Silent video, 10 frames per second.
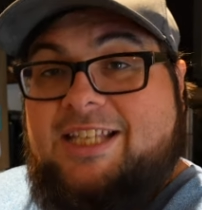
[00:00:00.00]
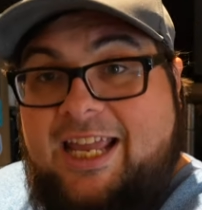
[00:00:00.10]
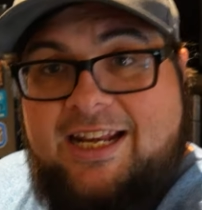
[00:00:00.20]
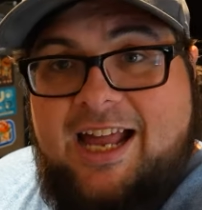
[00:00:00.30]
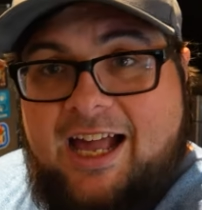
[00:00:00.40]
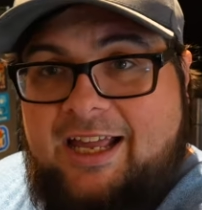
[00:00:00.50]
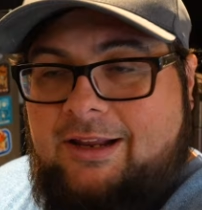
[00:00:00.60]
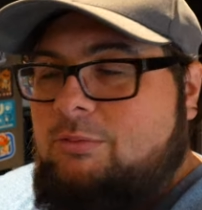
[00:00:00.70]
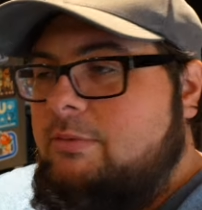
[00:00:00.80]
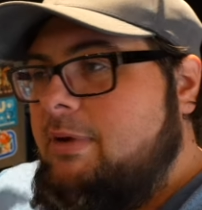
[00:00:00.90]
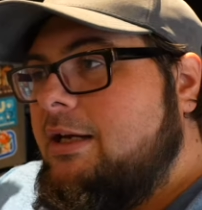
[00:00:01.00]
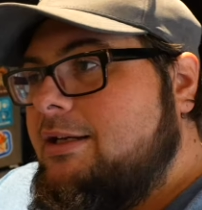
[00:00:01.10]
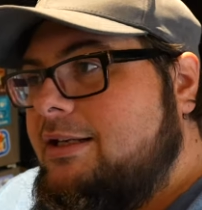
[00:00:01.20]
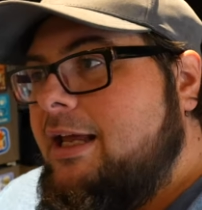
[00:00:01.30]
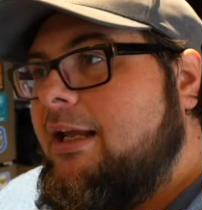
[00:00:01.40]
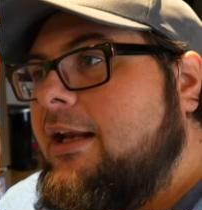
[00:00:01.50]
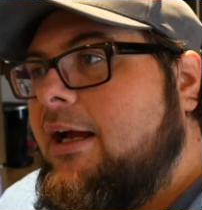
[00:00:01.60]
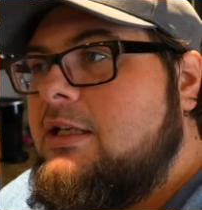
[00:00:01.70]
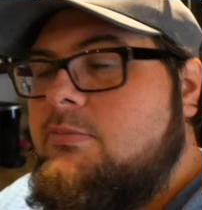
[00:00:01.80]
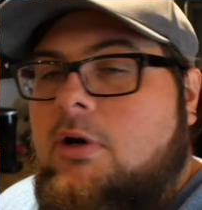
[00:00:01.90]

Day nine, we made it to day nine.